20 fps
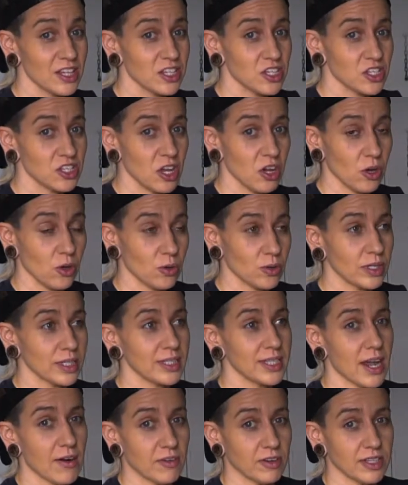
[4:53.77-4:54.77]
so
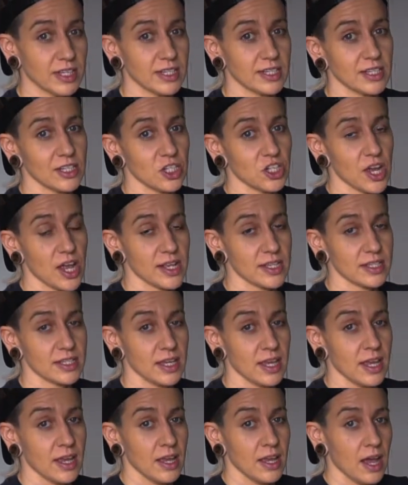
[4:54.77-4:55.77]
definitely suggest
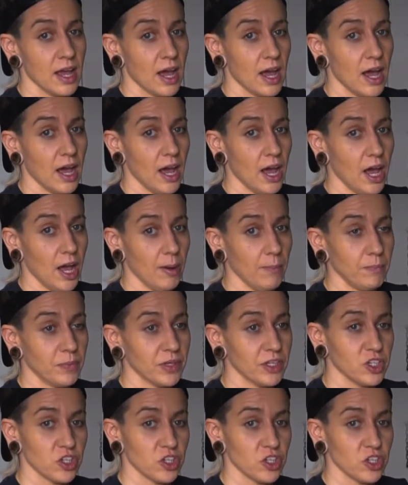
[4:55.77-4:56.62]
um,